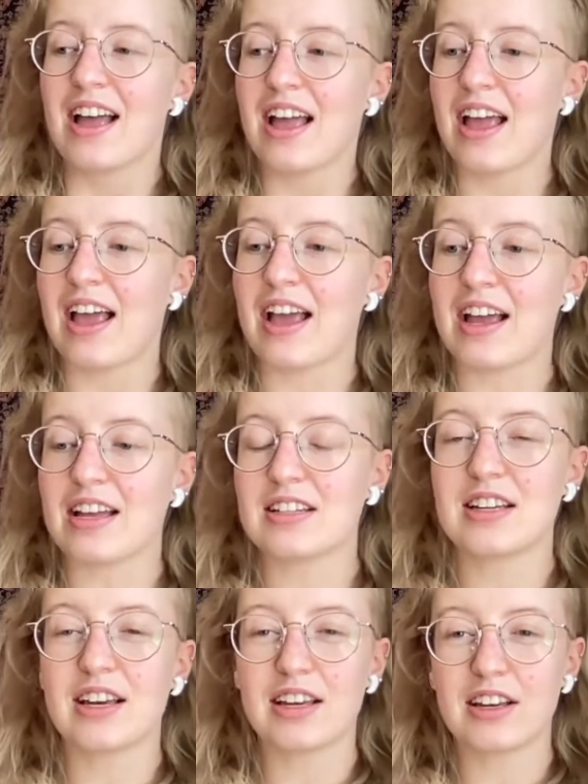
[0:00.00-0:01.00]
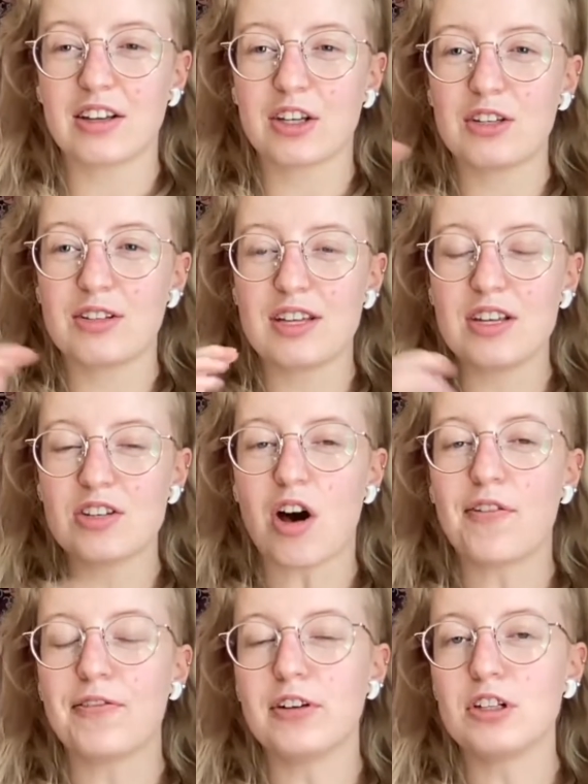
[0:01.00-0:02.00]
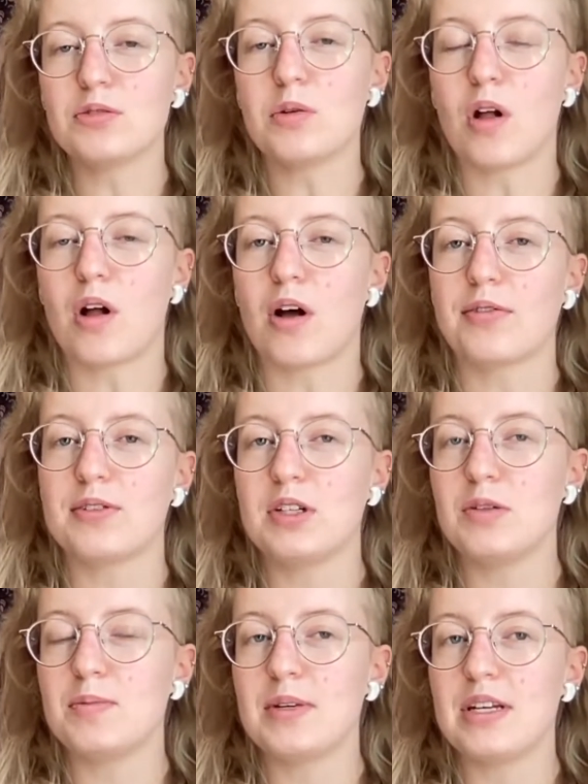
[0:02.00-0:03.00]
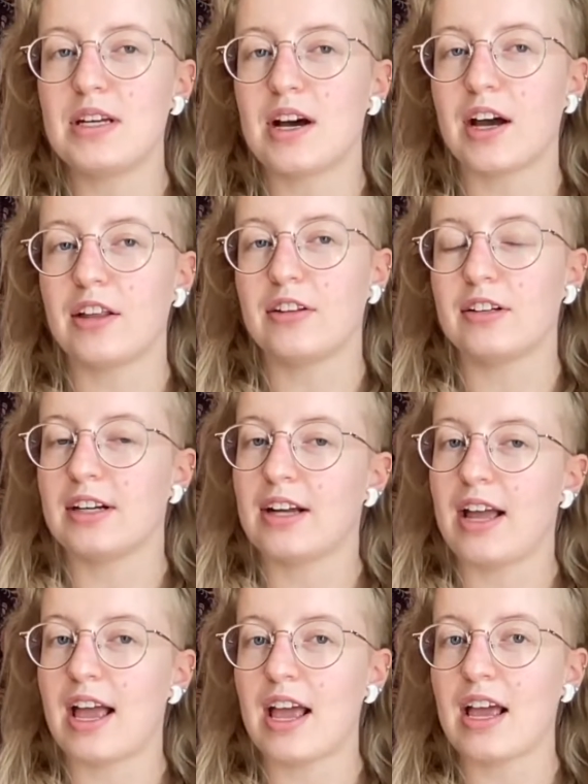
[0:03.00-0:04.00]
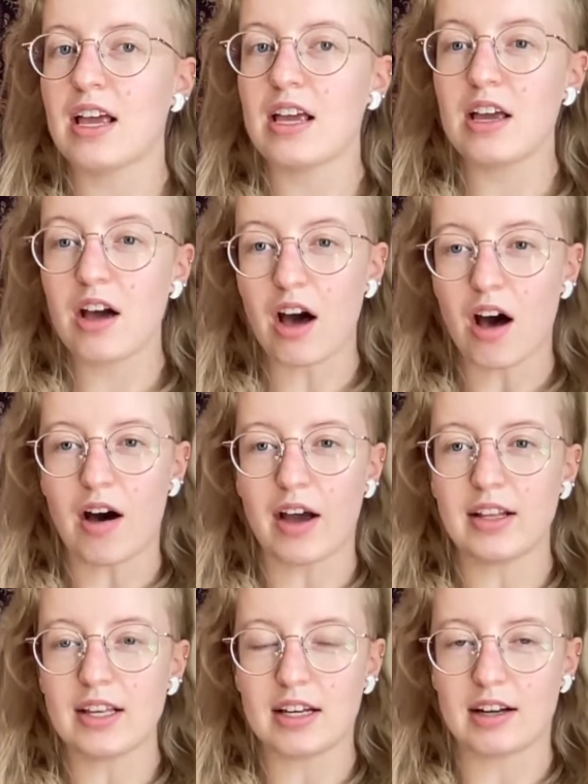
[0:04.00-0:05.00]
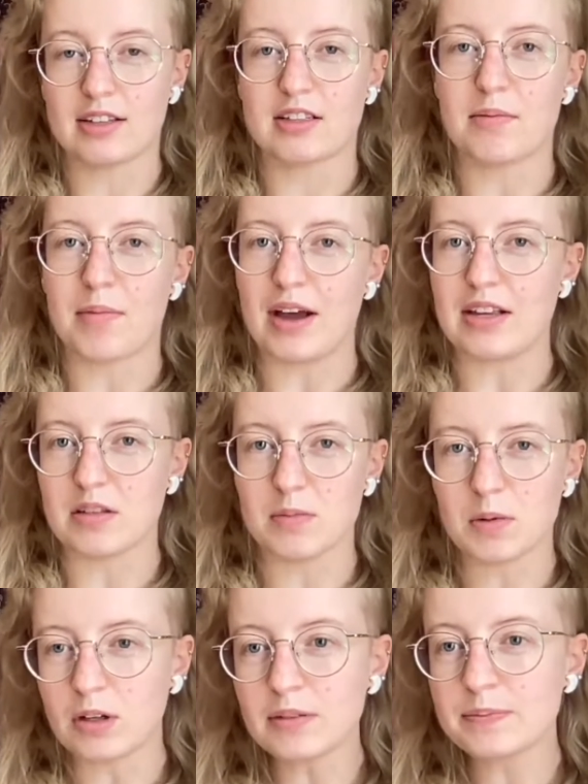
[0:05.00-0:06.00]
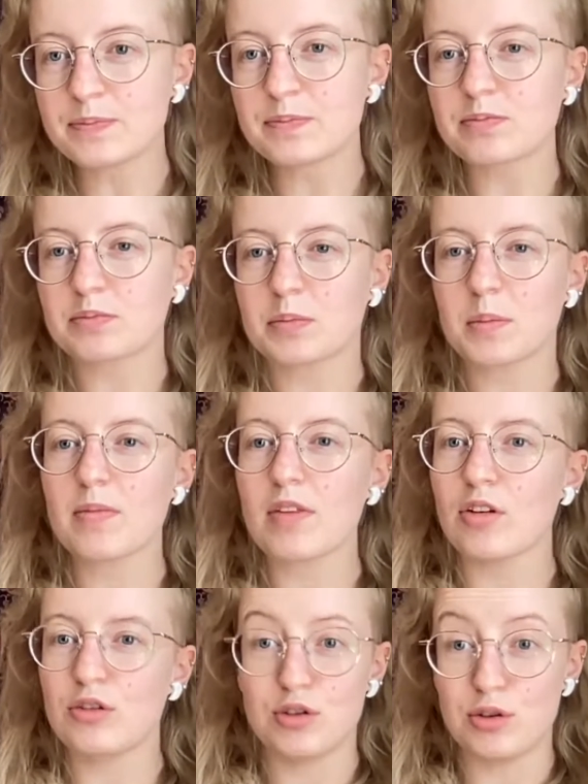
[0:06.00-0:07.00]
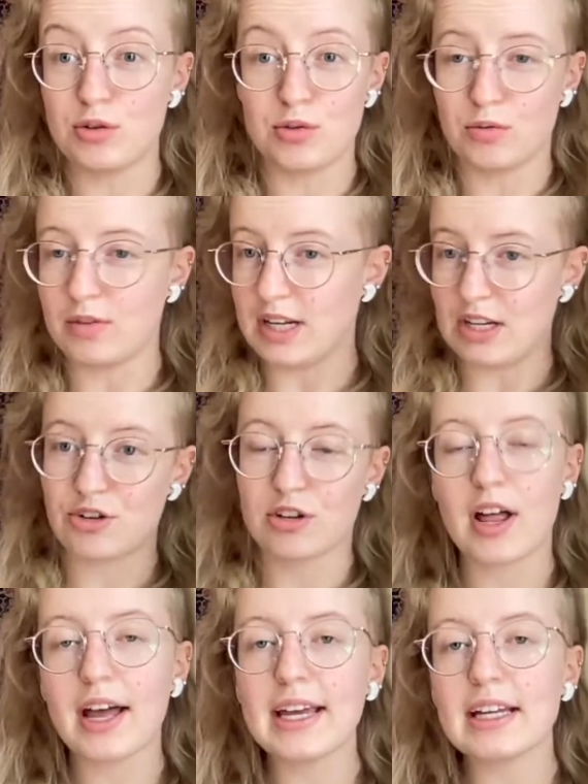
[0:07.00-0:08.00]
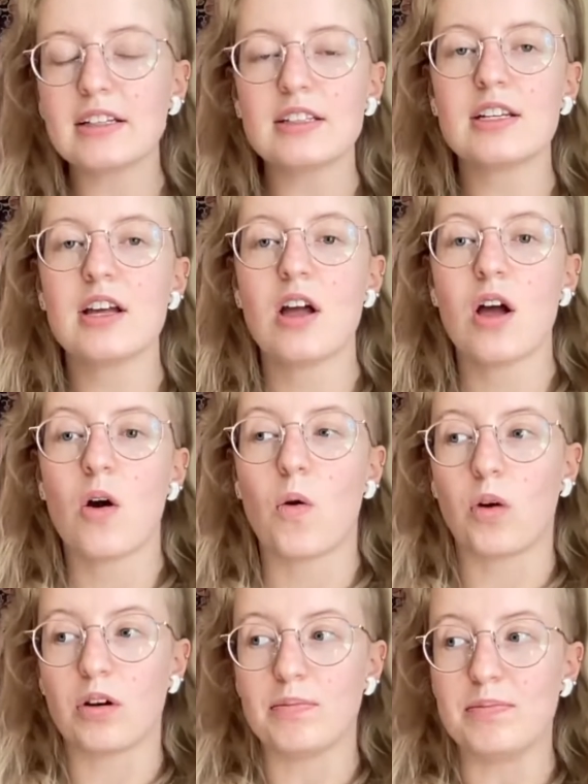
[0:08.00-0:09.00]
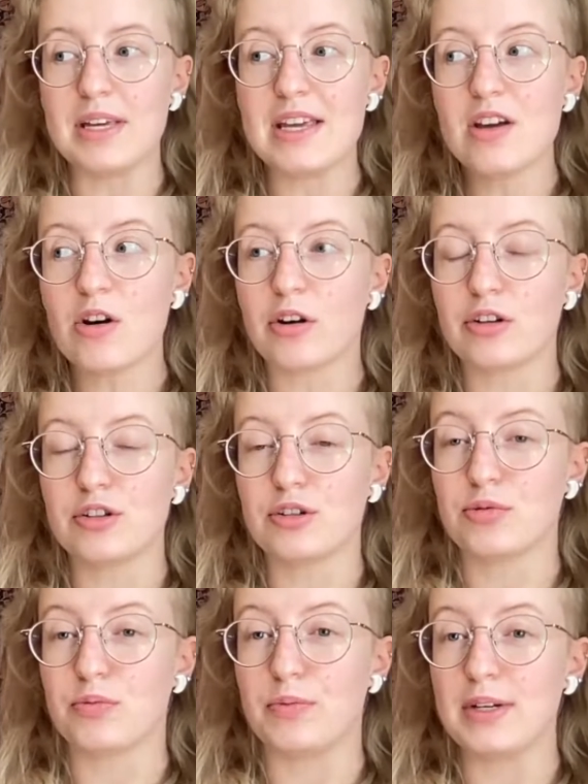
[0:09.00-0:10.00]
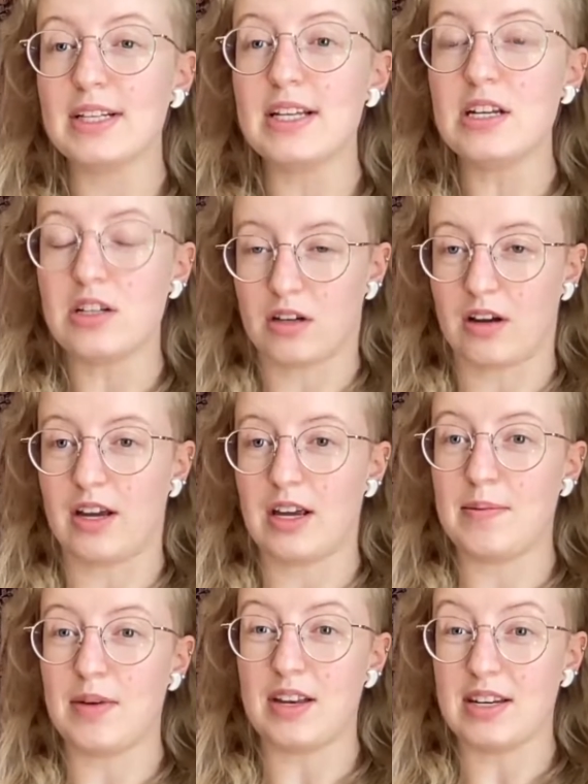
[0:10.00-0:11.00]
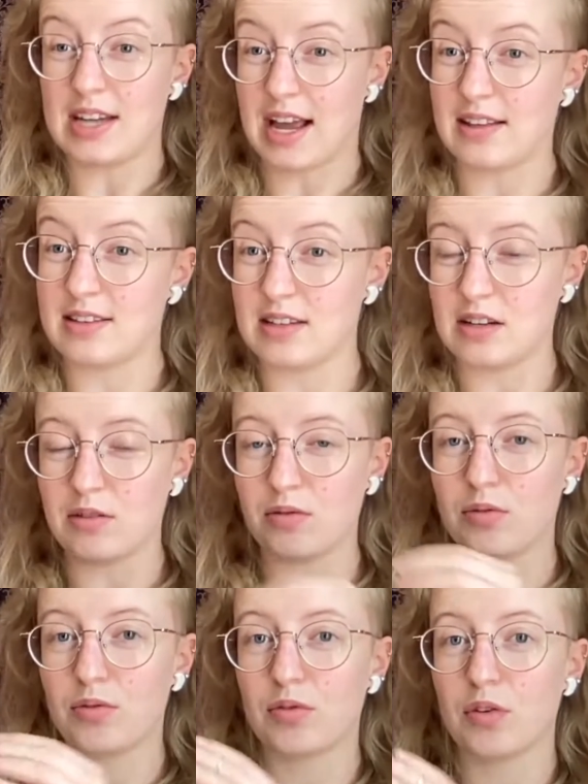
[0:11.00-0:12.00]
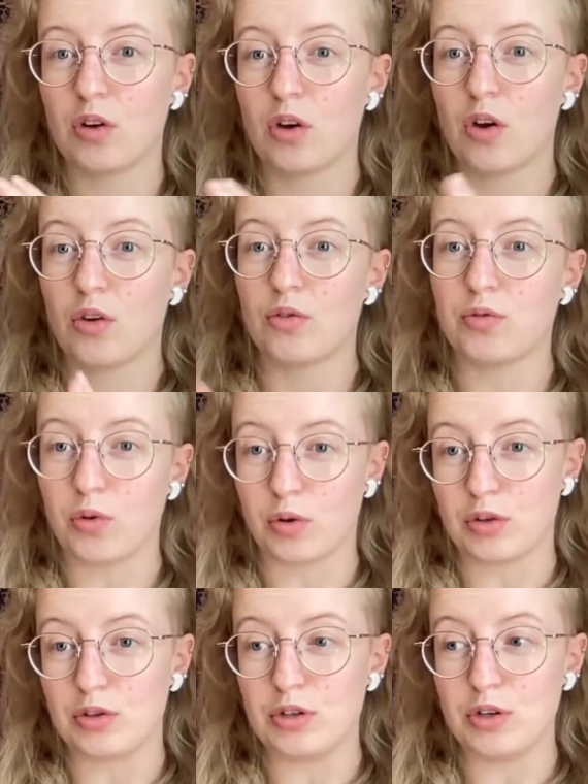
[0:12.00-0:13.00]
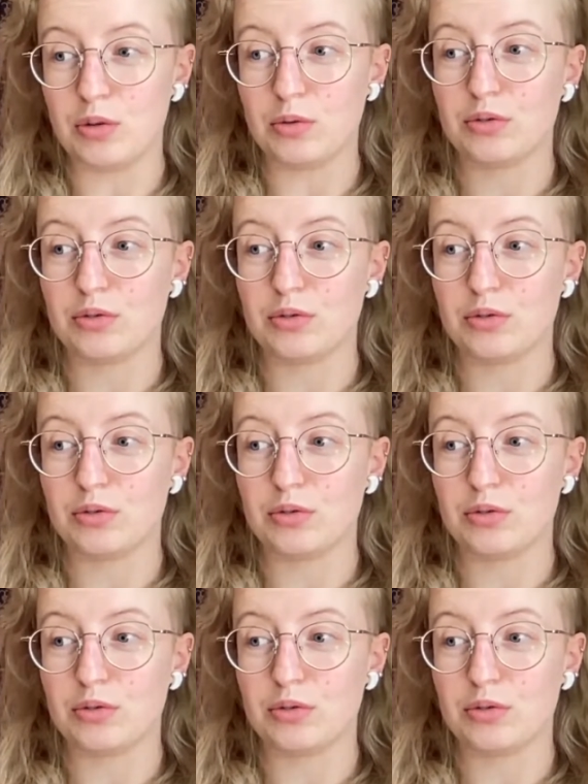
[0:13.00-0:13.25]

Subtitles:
And these offers will often be either A, highly customizable to each client, or B, are just really time intensive for you.